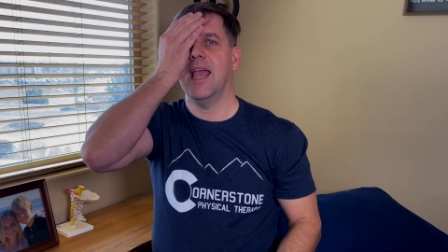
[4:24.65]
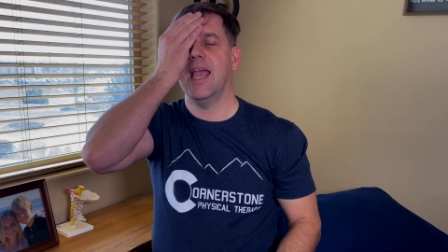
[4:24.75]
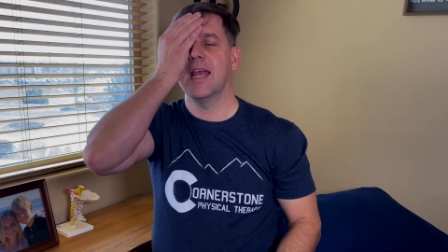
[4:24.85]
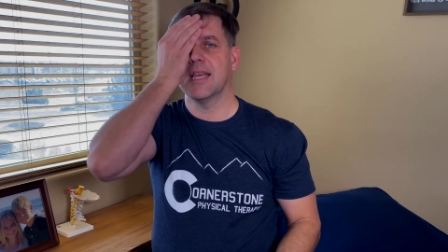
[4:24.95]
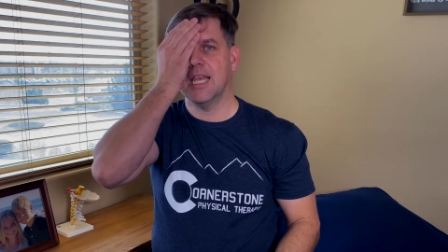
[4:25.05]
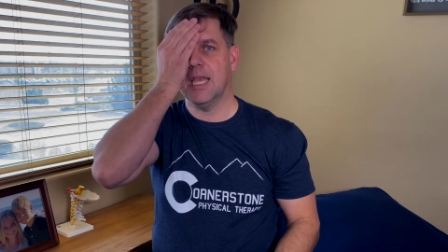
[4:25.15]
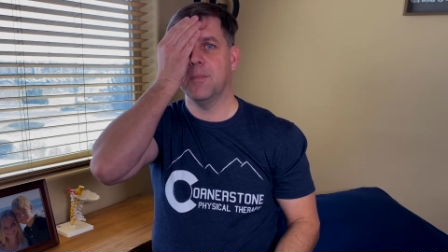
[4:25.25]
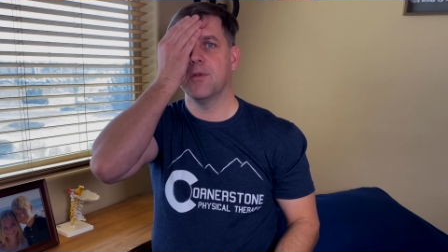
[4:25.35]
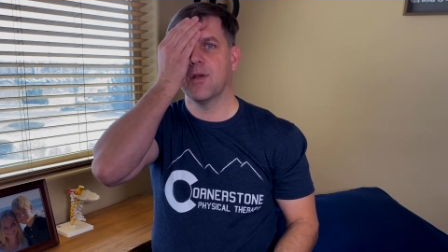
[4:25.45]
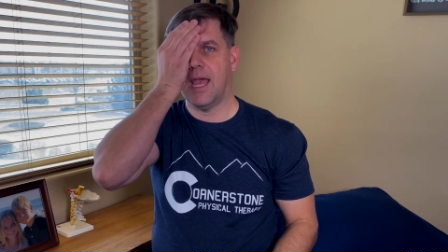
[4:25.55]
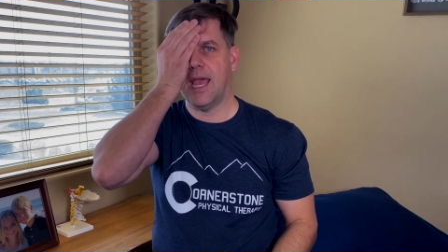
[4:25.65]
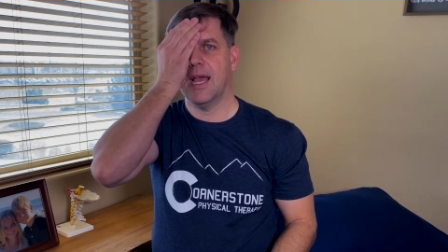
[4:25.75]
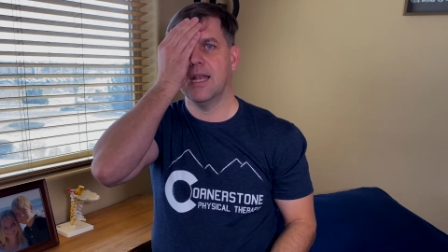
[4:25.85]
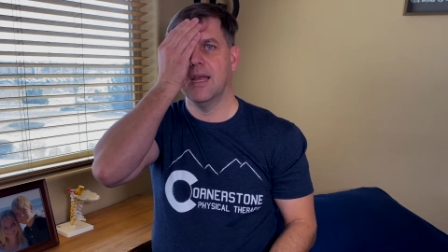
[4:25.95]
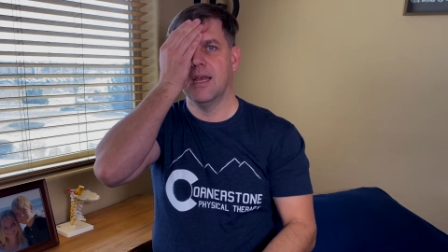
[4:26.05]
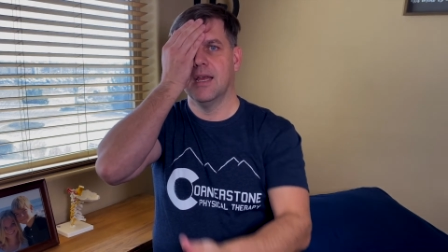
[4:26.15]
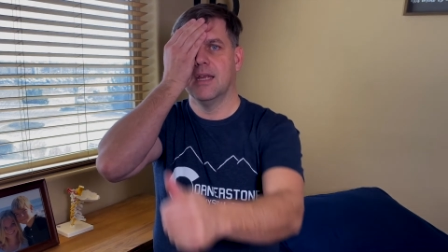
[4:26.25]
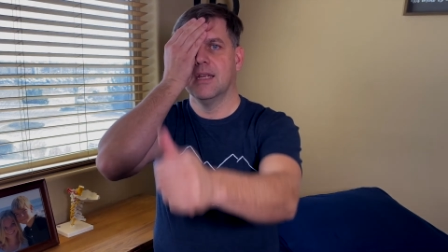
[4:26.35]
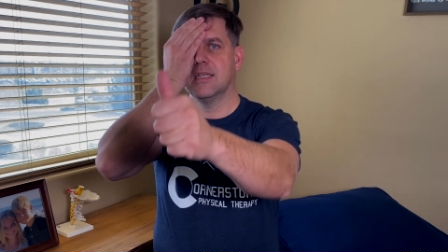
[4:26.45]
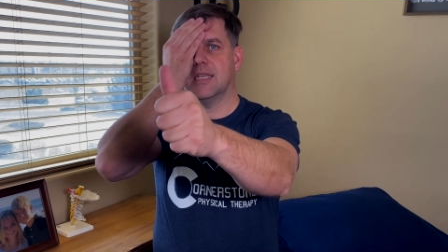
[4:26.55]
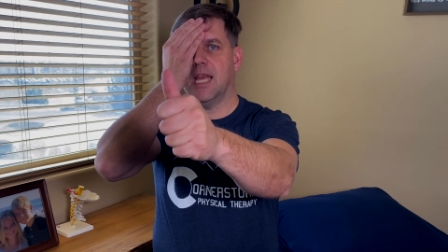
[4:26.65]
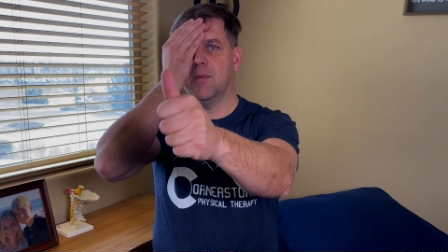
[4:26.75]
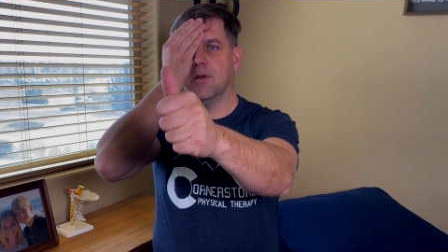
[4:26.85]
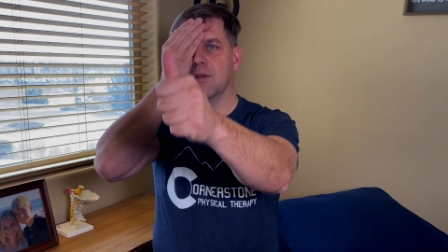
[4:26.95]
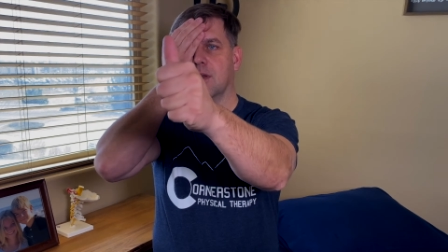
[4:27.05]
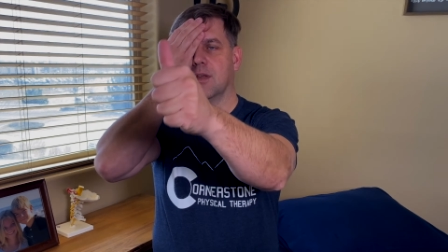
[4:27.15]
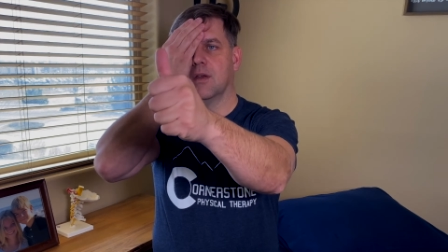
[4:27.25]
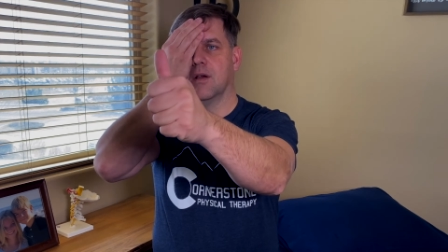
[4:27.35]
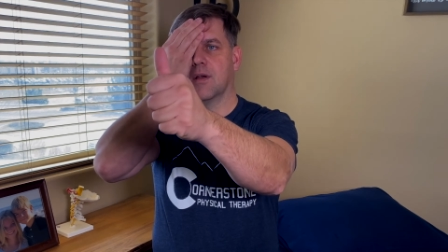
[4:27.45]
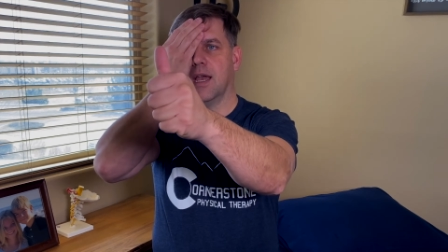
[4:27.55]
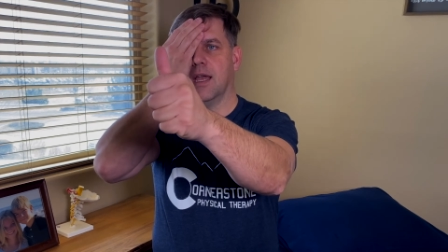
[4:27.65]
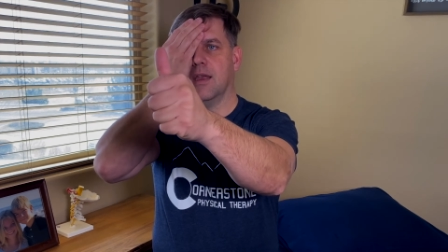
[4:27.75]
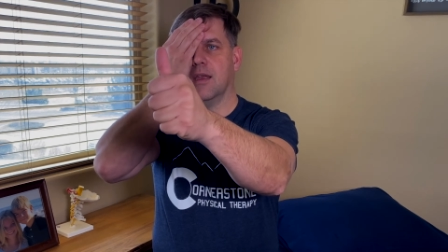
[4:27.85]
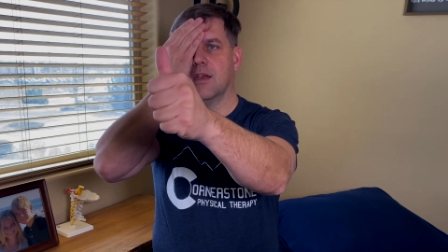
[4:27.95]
and keep your head stable, okay?